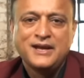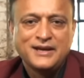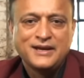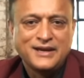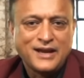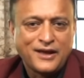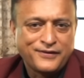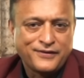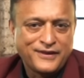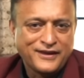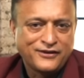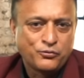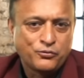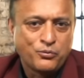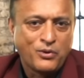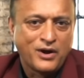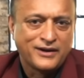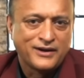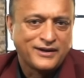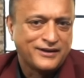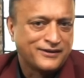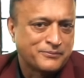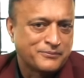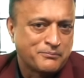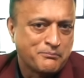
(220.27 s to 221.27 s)
Now, this
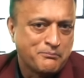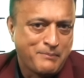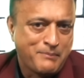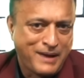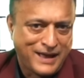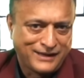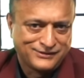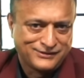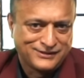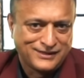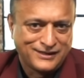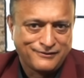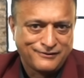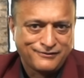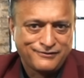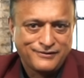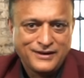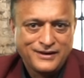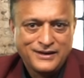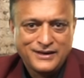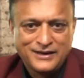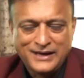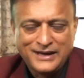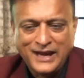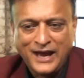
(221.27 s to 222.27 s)
one is massive.
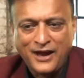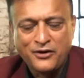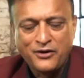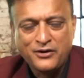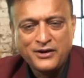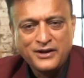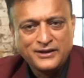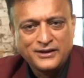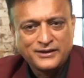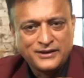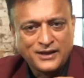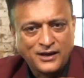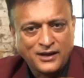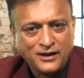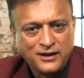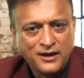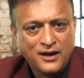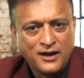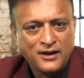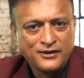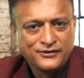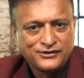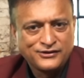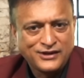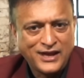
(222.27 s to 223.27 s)
Now, the
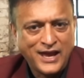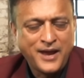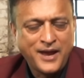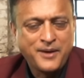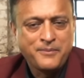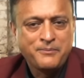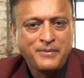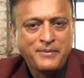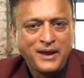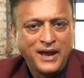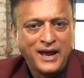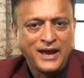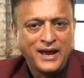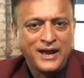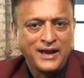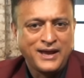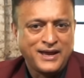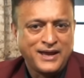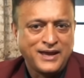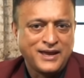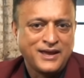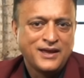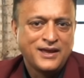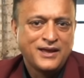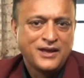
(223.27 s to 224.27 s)
Class
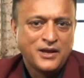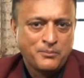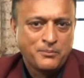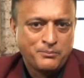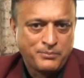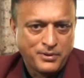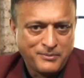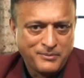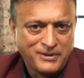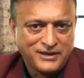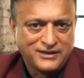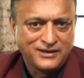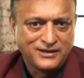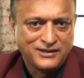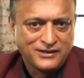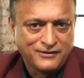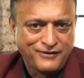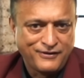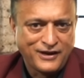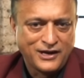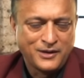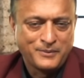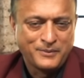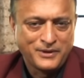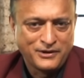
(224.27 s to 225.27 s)
MA permitted
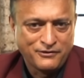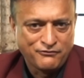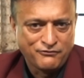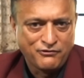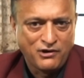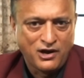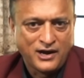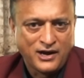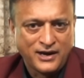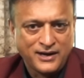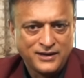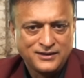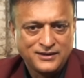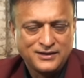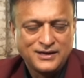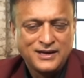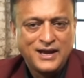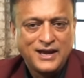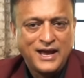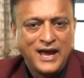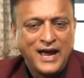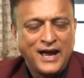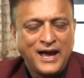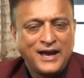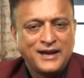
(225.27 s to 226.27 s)
development right
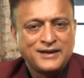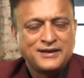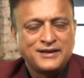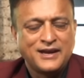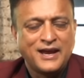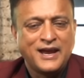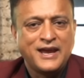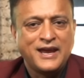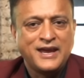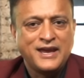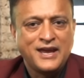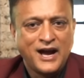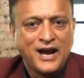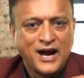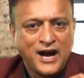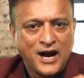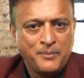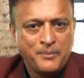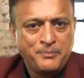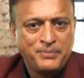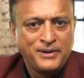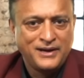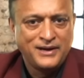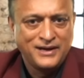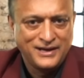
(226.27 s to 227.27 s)
had a
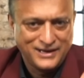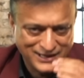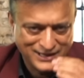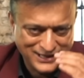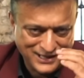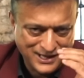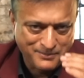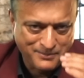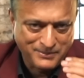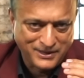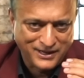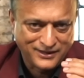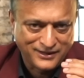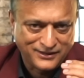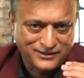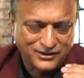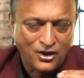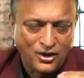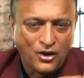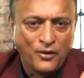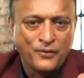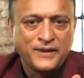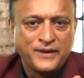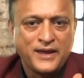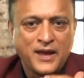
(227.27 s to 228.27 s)
upper limit
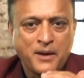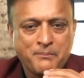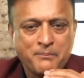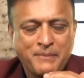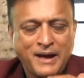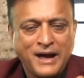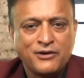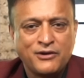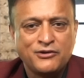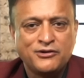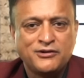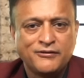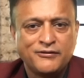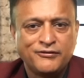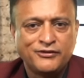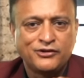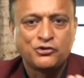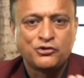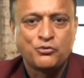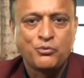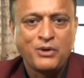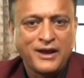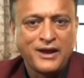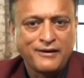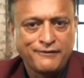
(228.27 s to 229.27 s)
on the amount of
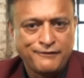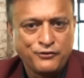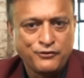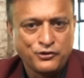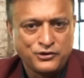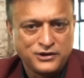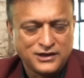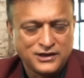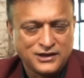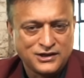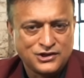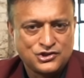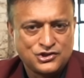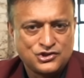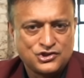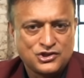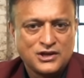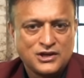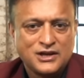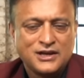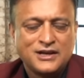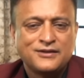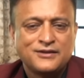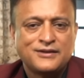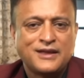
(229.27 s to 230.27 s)
square footage
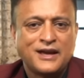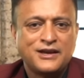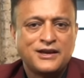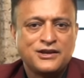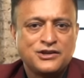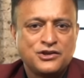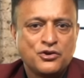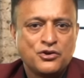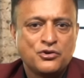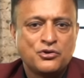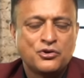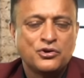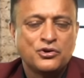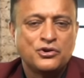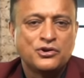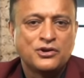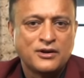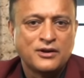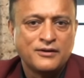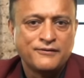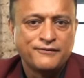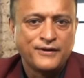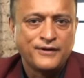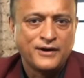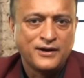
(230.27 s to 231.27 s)
that you could
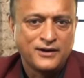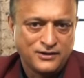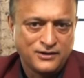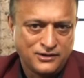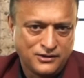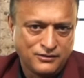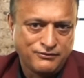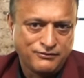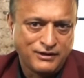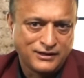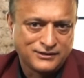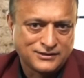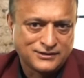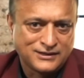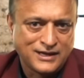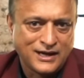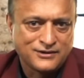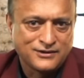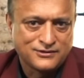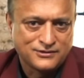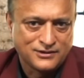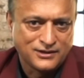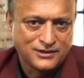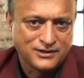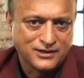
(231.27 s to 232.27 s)
convert to
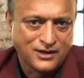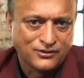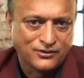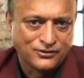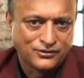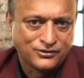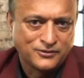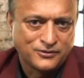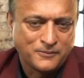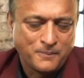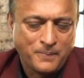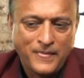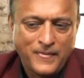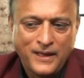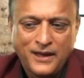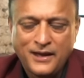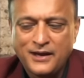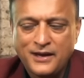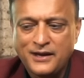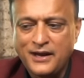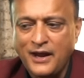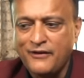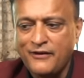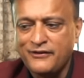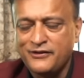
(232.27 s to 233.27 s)
residential use.
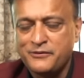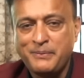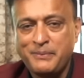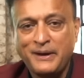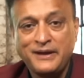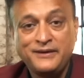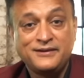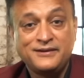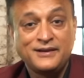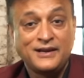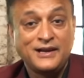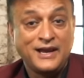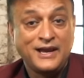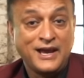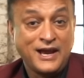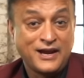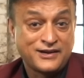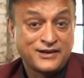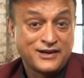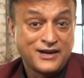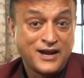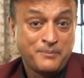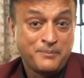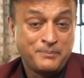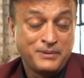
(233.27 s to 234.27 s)
Now, it's basically had
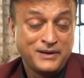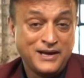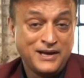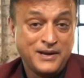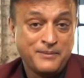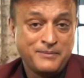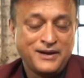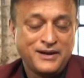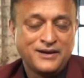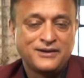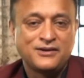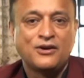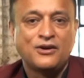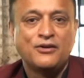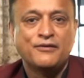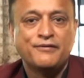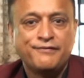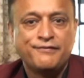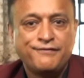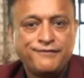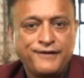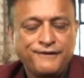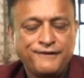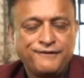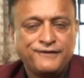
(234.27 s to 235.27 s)
an upper limit of
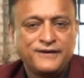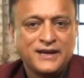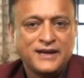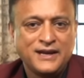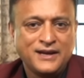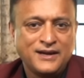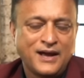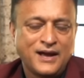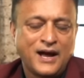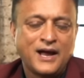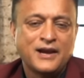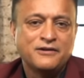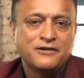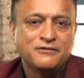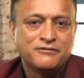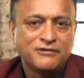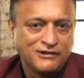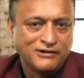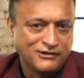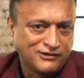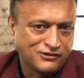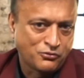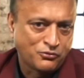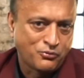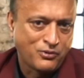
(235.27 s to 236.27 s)

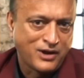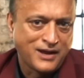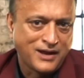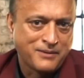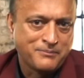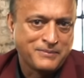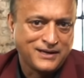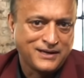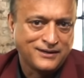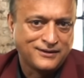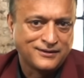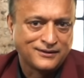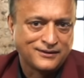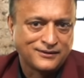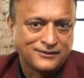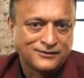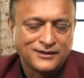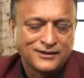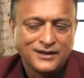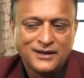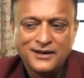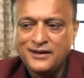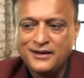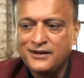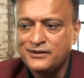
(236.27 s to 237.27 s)
1,500 square meters.
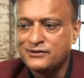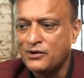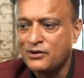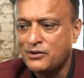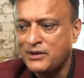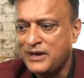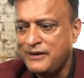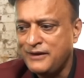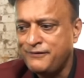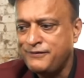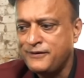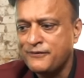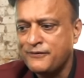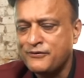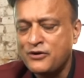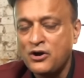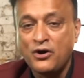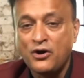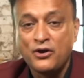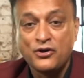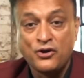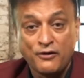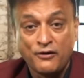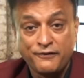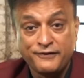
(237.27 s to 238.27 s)
So if you've
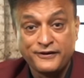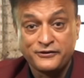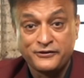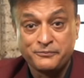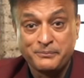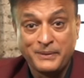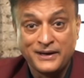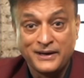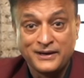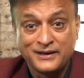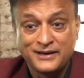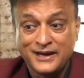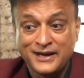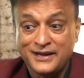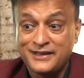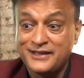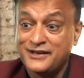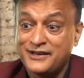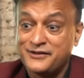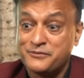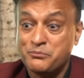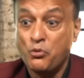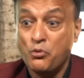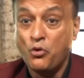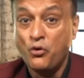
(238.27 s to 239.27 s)
got an office building
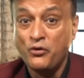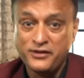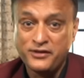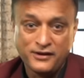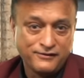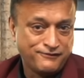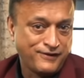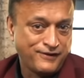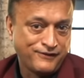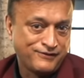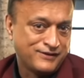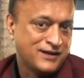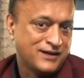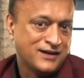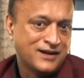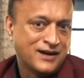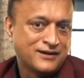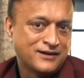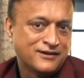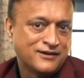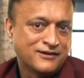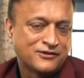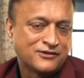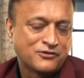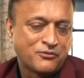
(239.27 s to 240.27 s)
that's more than
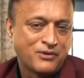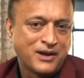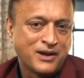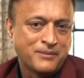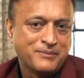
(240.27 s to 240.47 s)
1,500 square